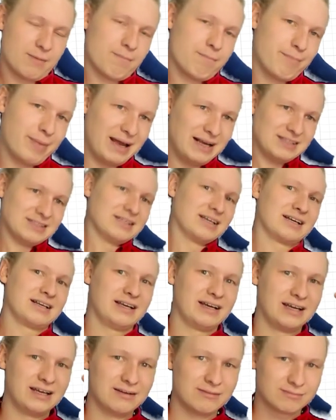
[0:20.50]

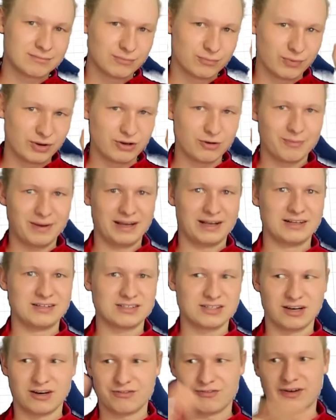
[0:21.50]
basically, when you're making
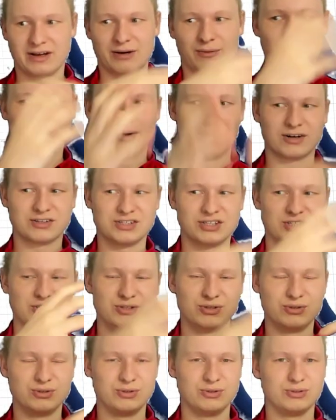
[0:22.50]
stuff, it works
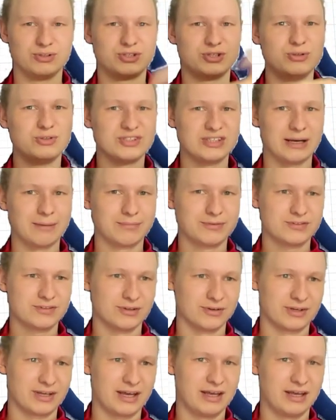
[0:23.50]
into two steps, okay?